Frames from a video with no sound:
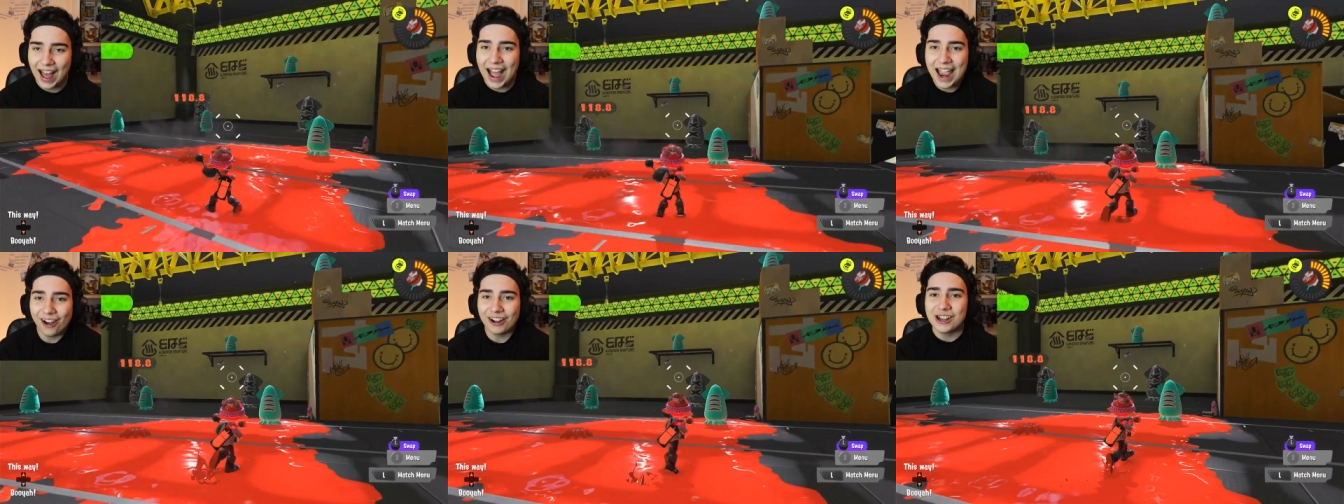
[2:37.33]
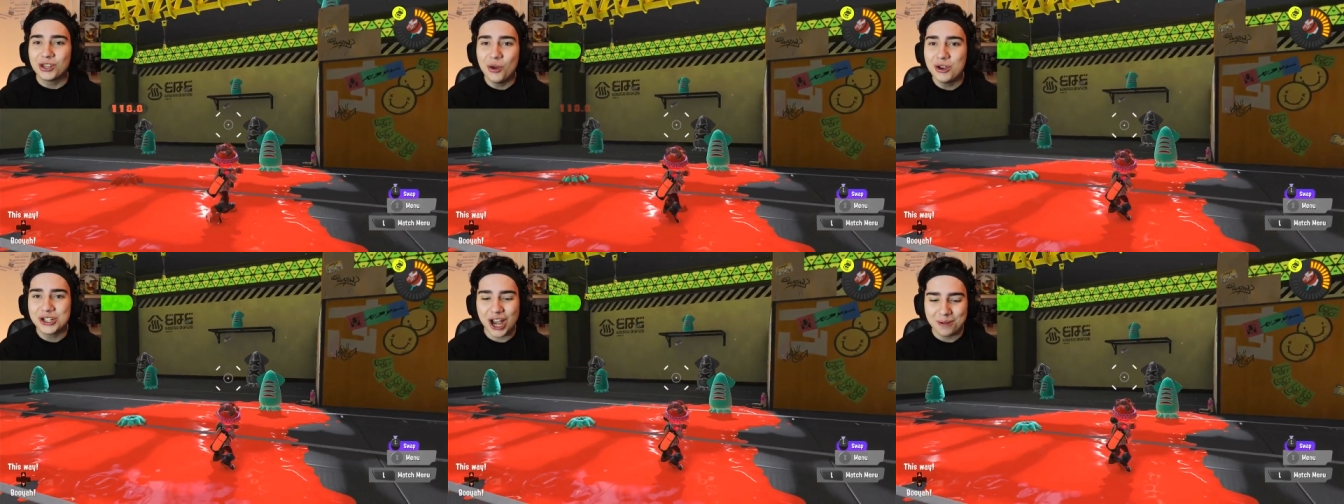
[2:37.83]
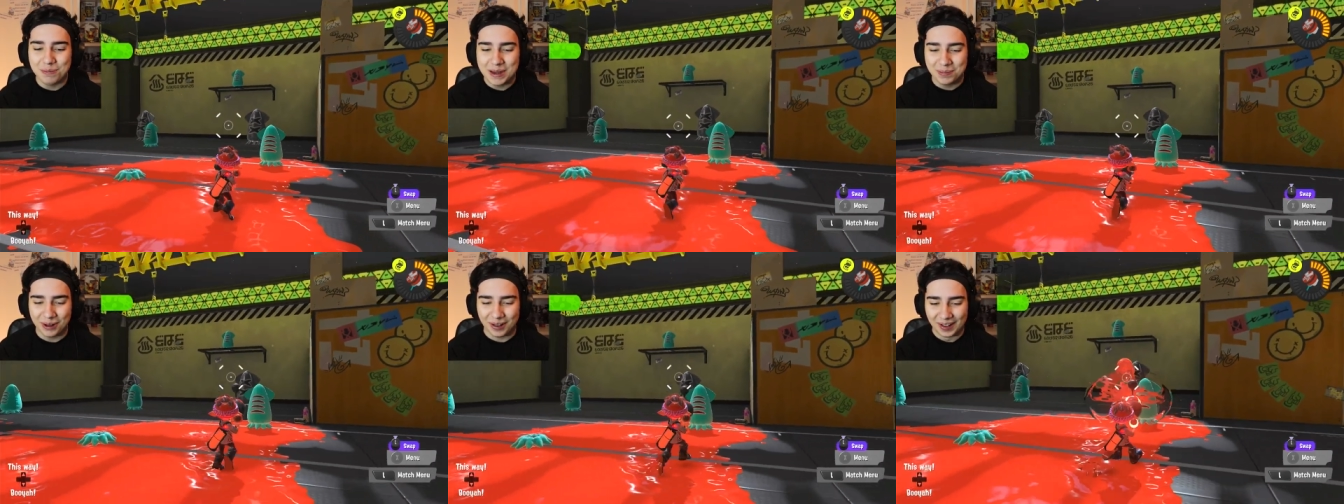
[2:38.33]
I already two-shot
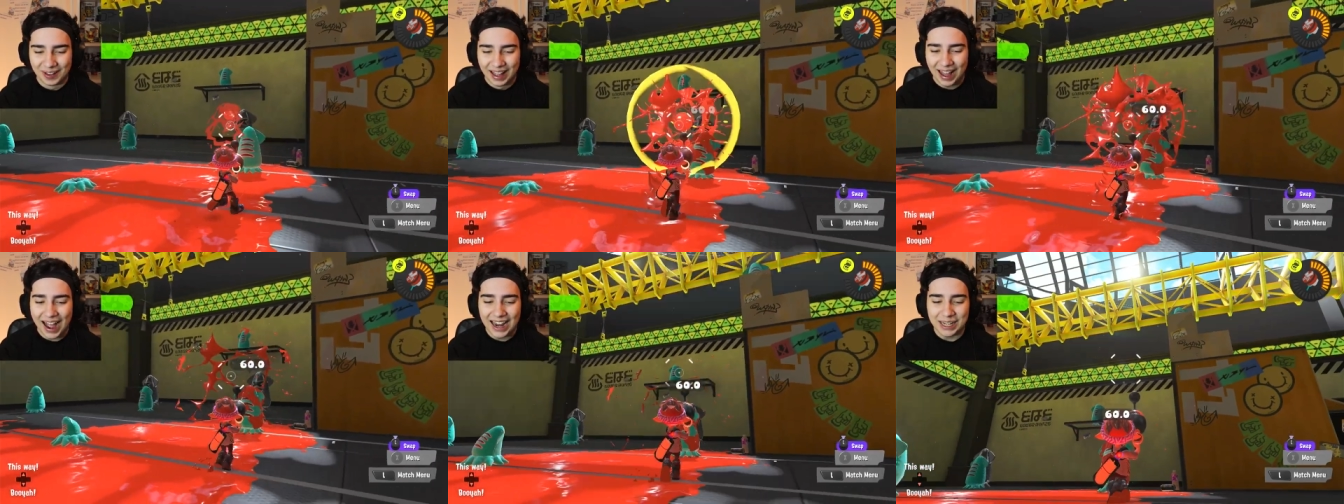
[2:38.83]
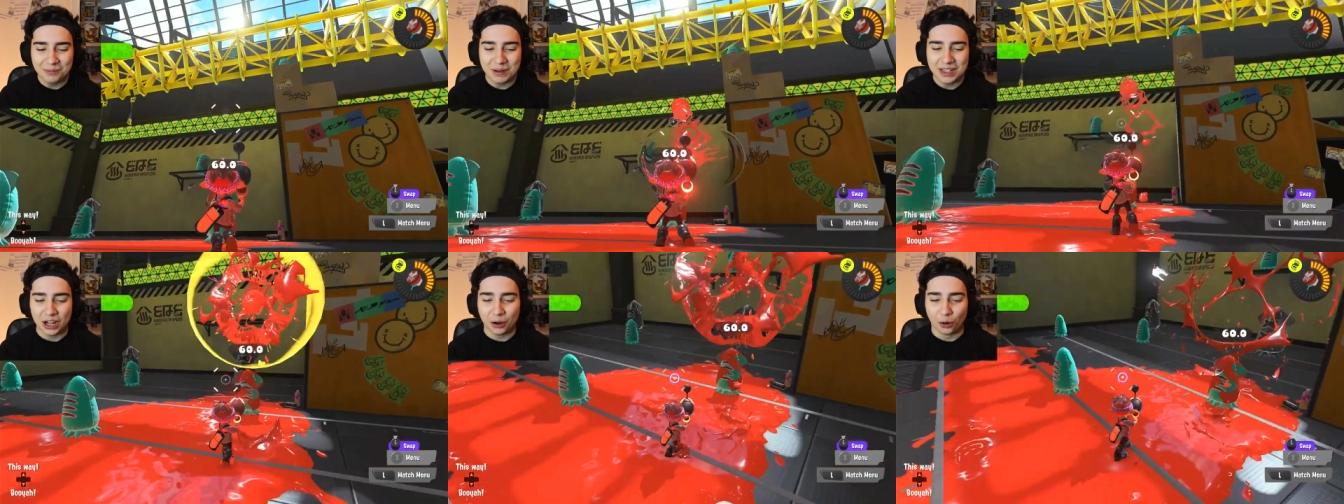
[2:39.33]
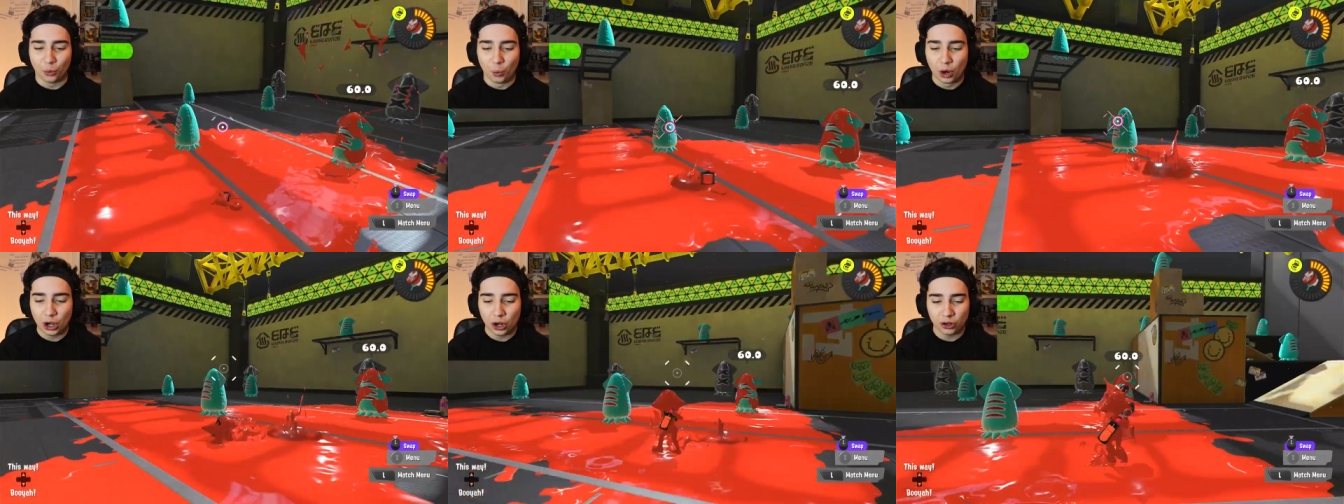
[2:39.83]
people. I could be the
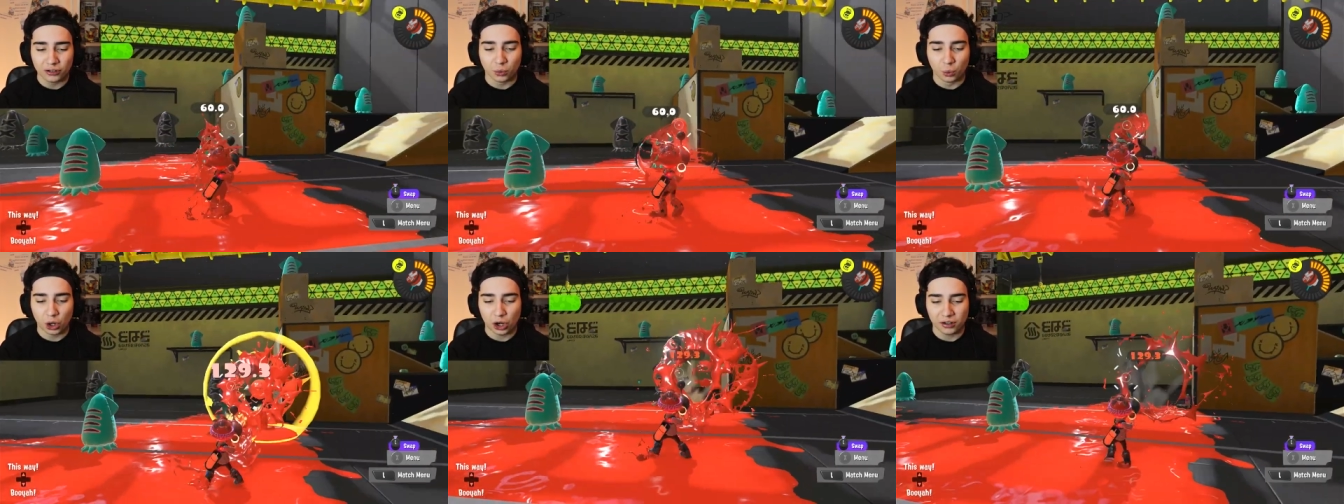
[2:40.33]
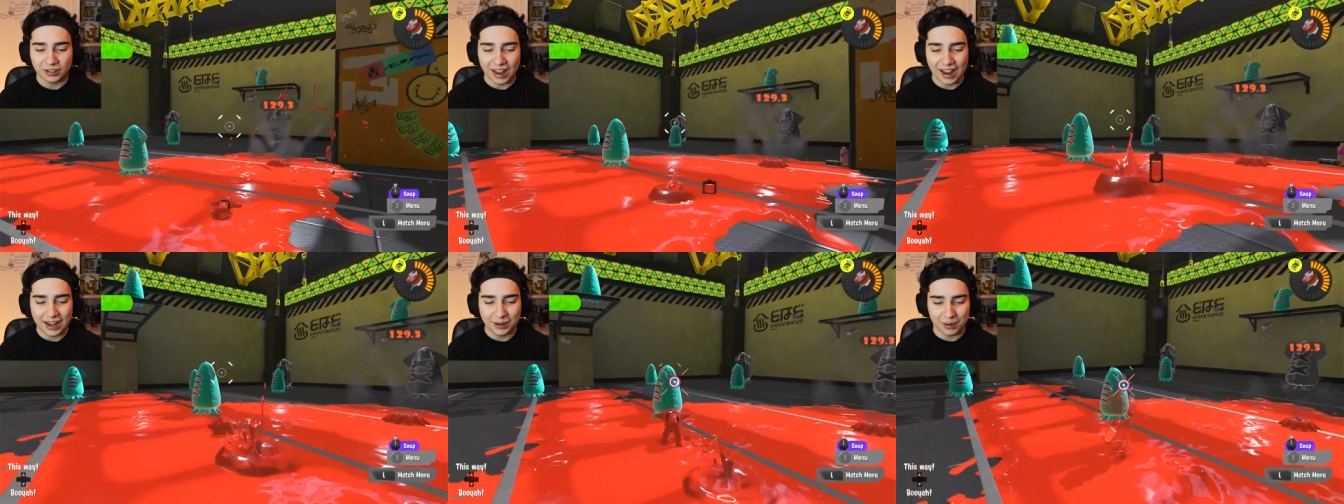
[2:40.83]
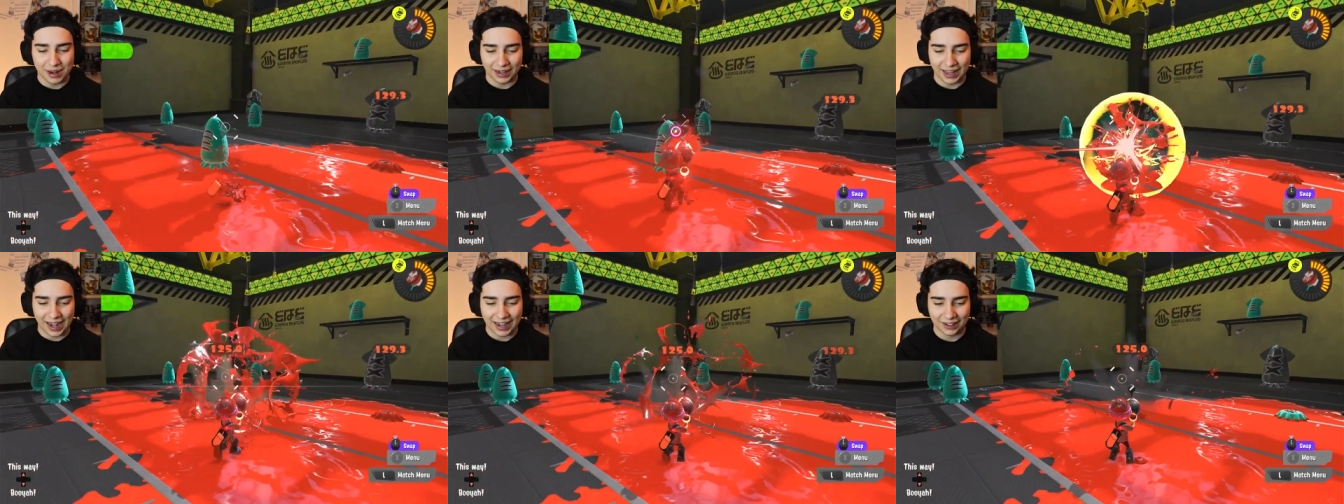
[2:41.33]
world's worst aiming,
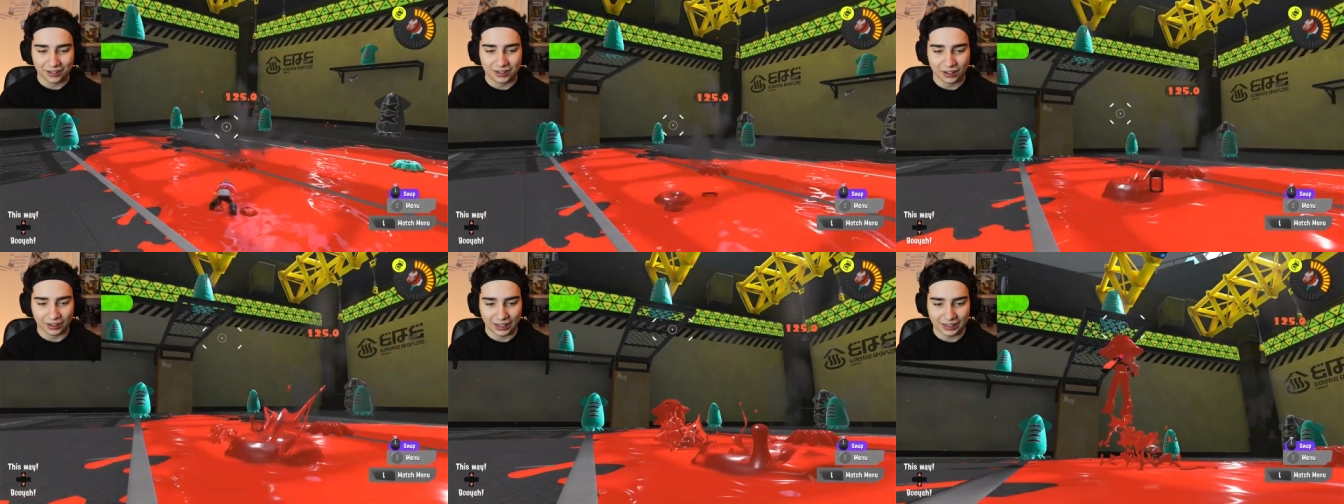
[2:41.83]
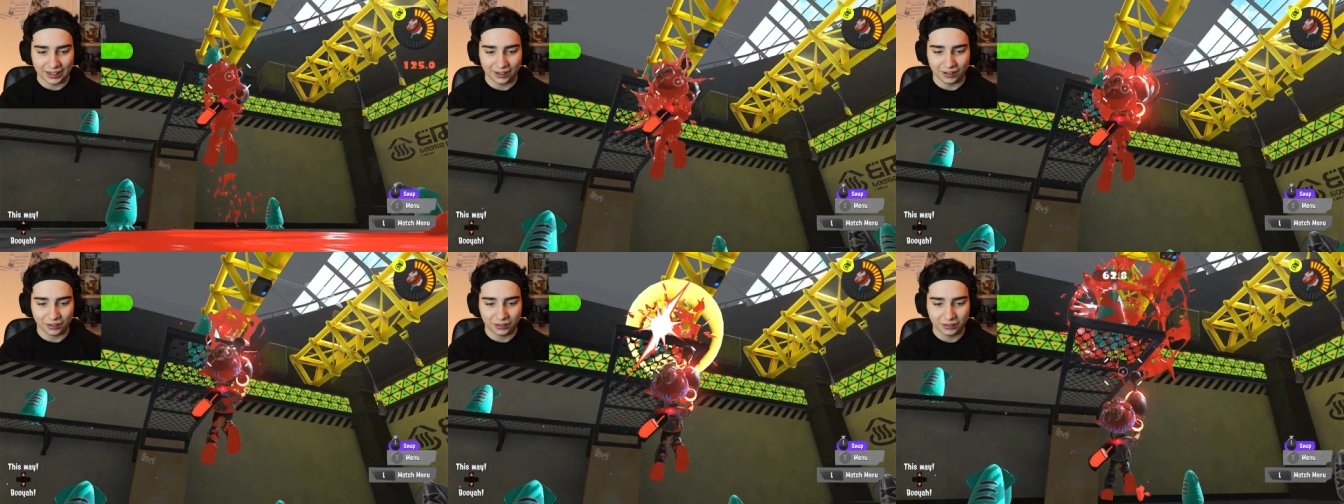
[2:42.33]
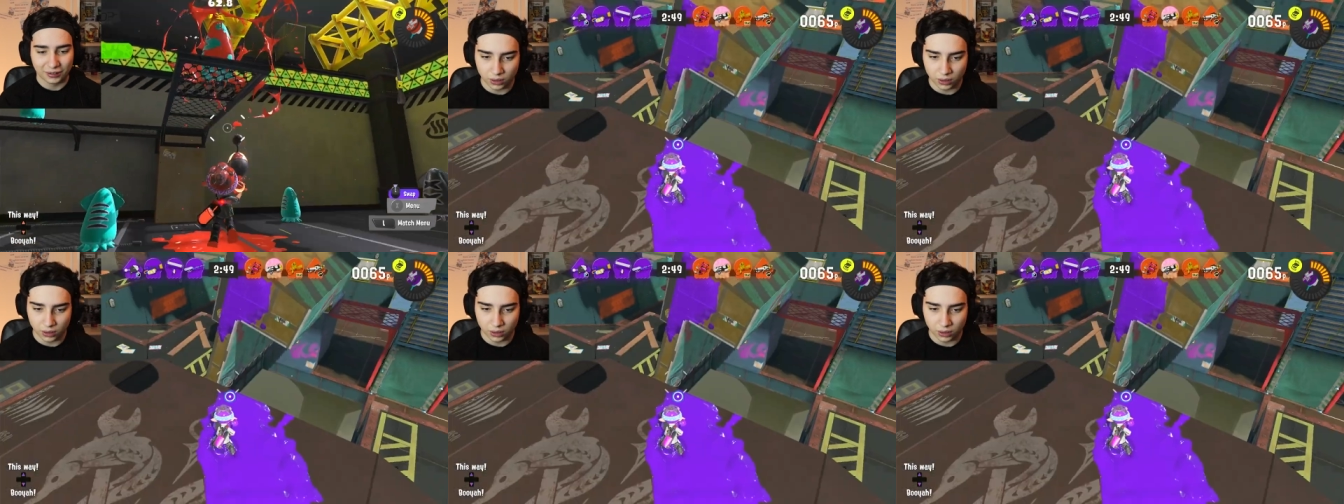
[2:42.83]
and I can still get kills.